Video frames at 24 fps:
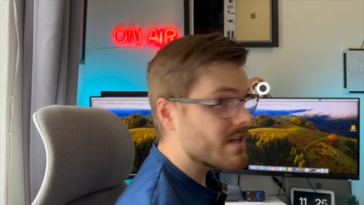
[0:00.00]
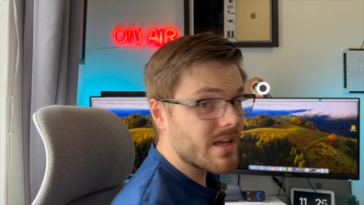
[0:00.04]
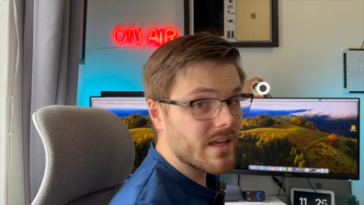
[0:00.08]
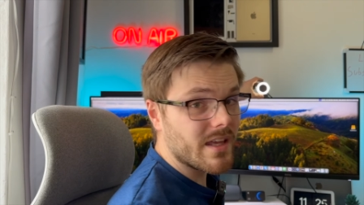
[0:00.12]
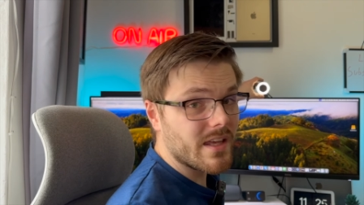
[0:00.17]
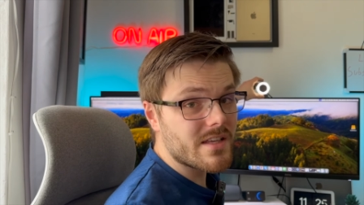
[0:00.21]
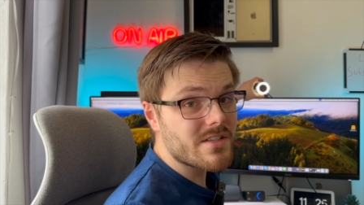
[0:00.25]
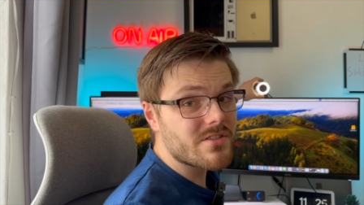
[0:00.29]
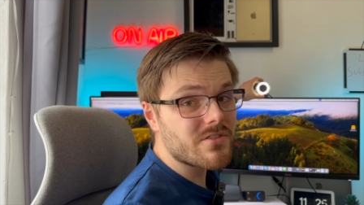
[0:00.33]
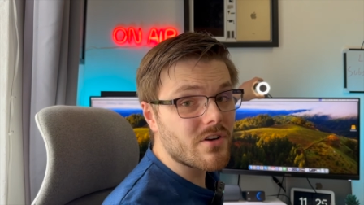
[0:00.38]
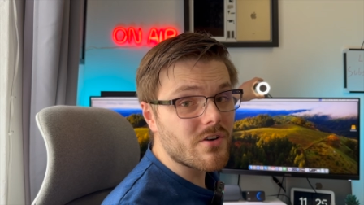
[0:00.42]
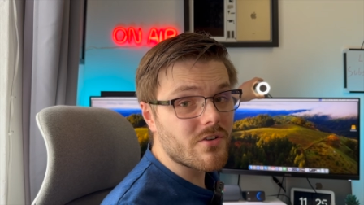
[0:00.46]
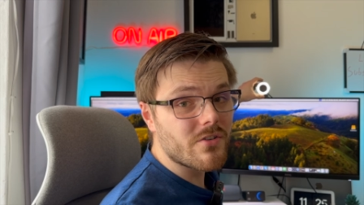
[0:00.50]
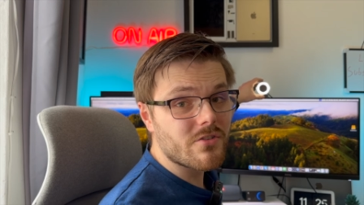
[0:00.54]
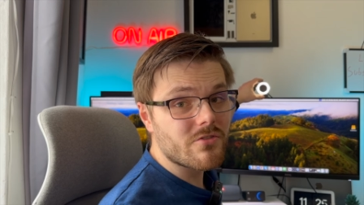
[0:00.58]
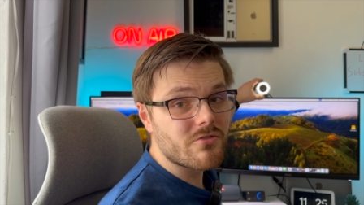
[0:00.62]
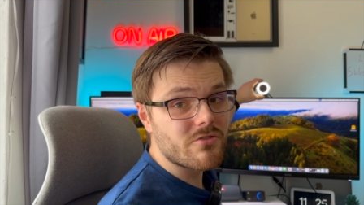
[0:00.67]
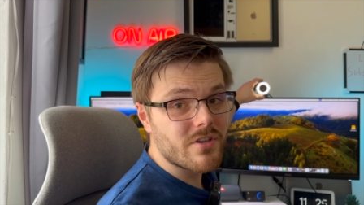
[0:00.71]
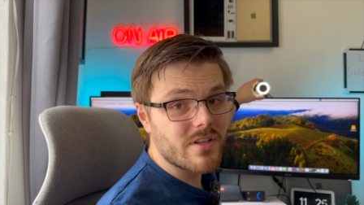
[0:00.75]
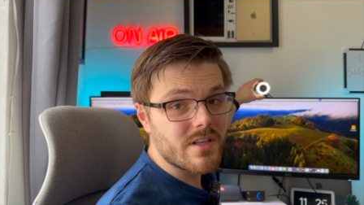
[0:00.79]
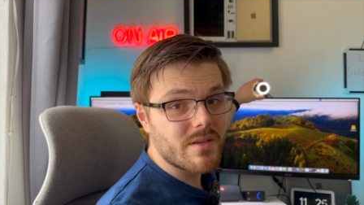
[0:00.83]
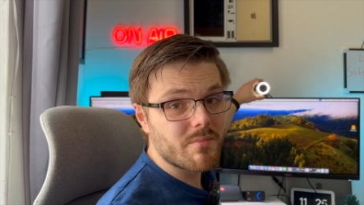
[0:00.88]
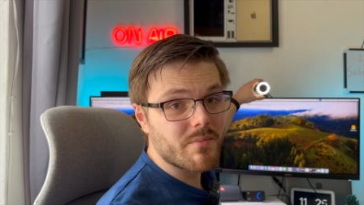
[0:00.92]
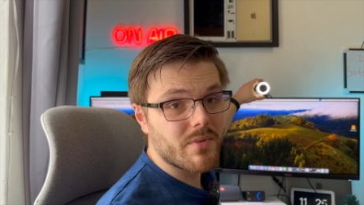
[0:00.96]
is not
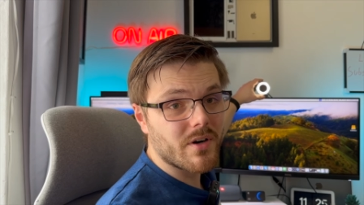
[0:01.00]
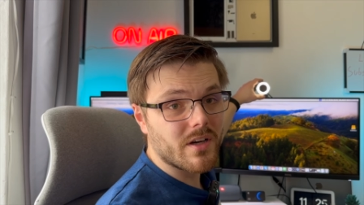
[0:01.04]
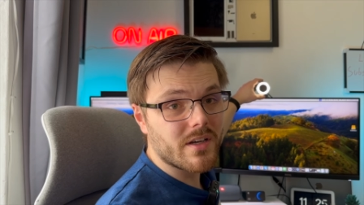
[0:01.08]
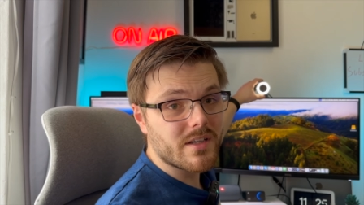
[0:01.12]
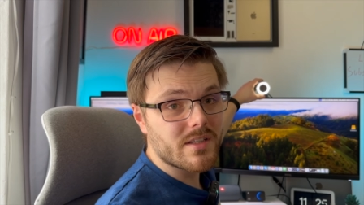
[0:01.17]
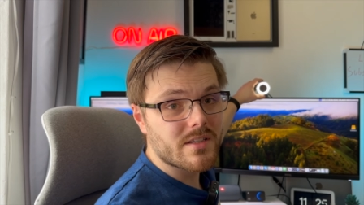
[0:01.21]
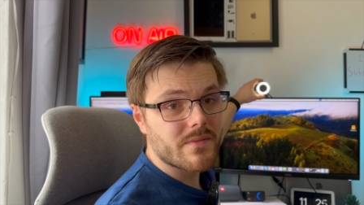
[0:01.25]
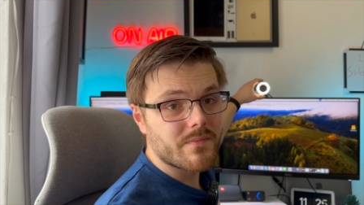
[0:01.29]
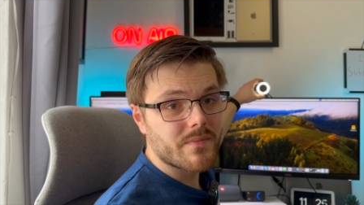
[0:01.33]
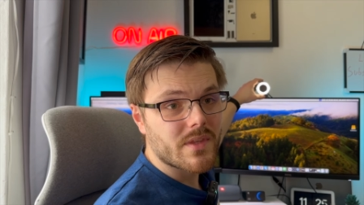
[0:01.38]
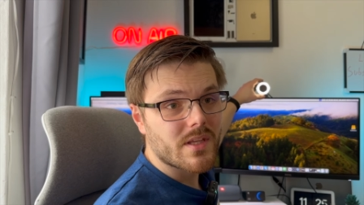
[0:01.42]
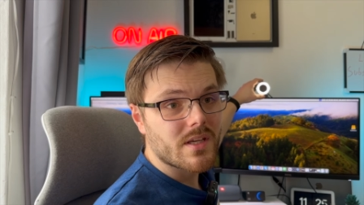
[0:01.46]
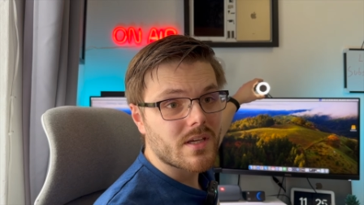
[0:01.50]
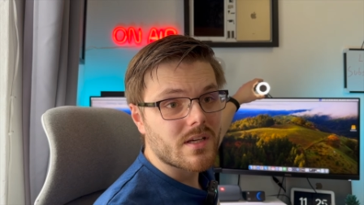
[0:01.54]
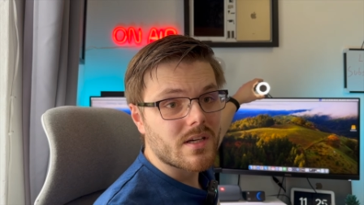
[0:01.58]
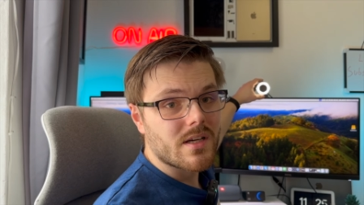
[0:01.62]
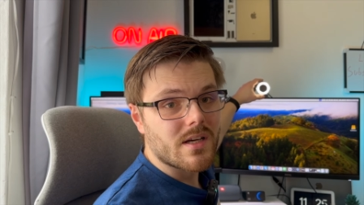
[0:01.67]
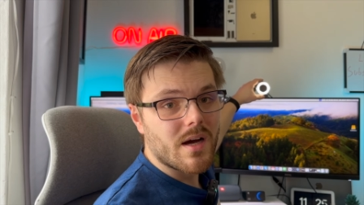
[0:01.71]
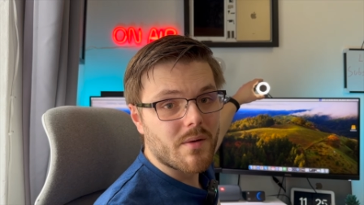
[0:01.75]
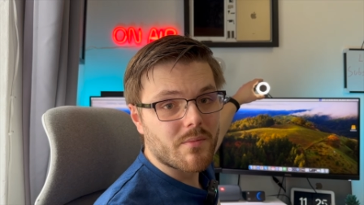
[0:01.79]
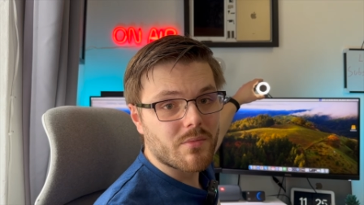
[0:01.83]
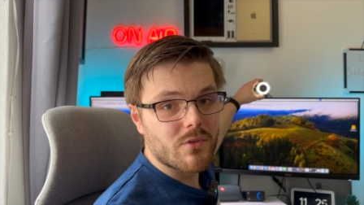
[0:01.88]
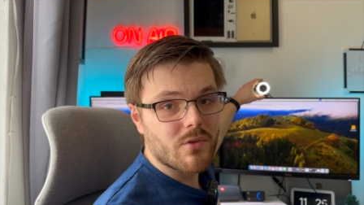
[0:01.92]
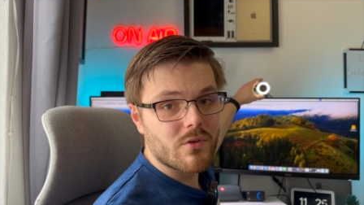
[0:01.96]
really bright.
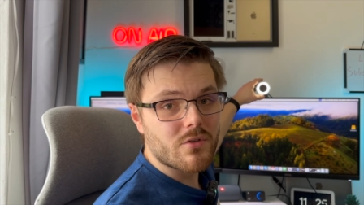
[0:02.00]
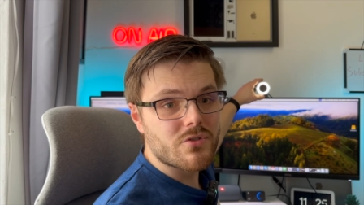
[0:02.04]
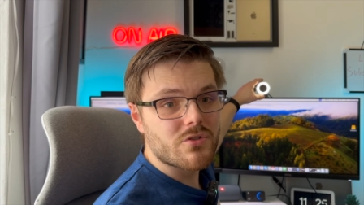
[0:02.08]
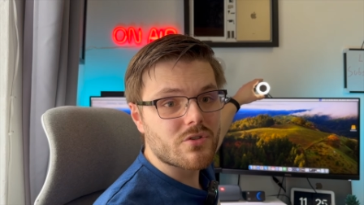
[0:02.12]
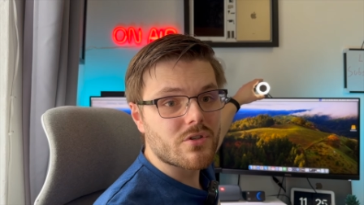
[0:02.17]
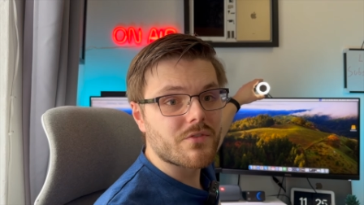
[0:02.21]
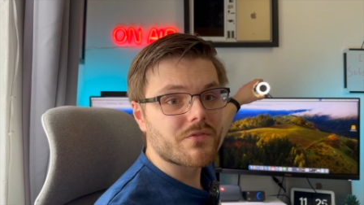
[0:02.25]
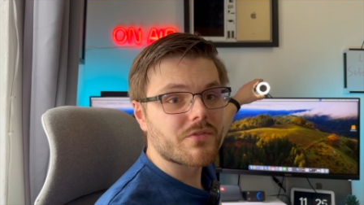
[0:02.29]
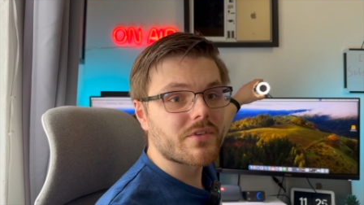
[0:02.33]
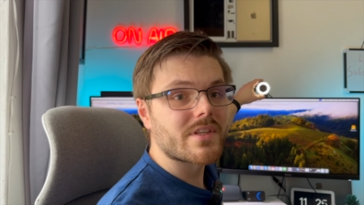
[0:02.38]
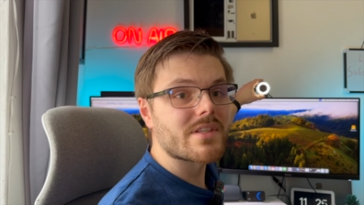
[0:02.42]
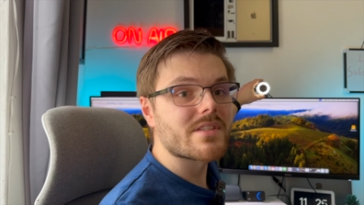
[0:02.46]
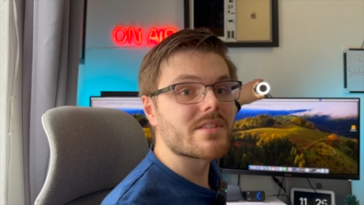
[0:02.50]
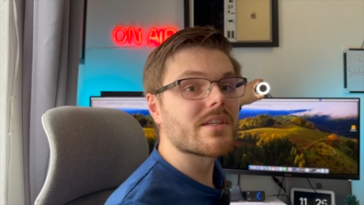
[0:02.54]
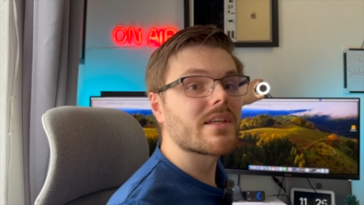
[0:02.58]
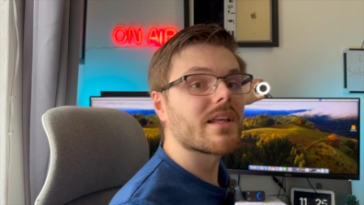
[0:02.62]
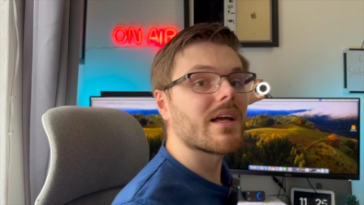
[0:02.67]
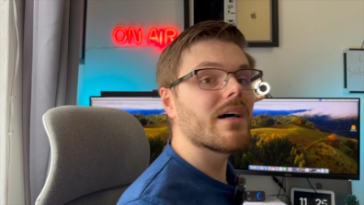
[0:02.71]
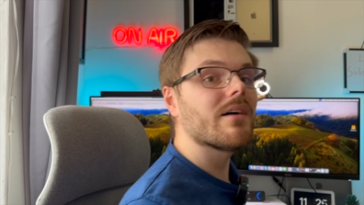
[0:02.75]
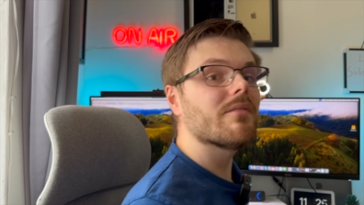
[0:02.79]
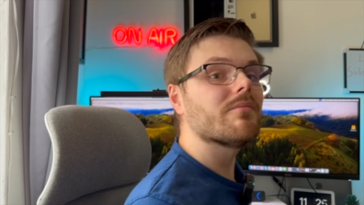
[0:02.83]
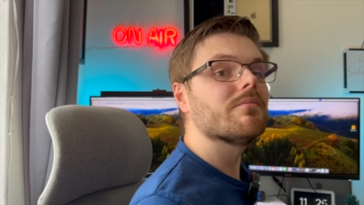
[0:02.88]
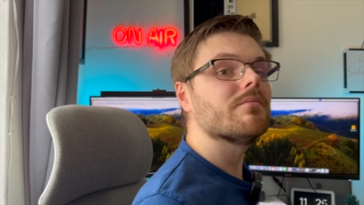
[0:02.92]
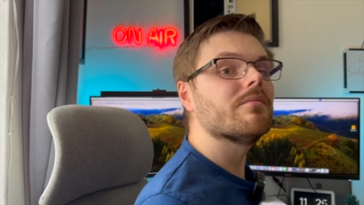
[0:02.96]
I'm not sure if you can see
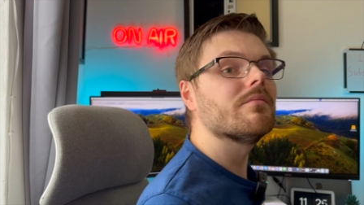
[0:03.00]
that.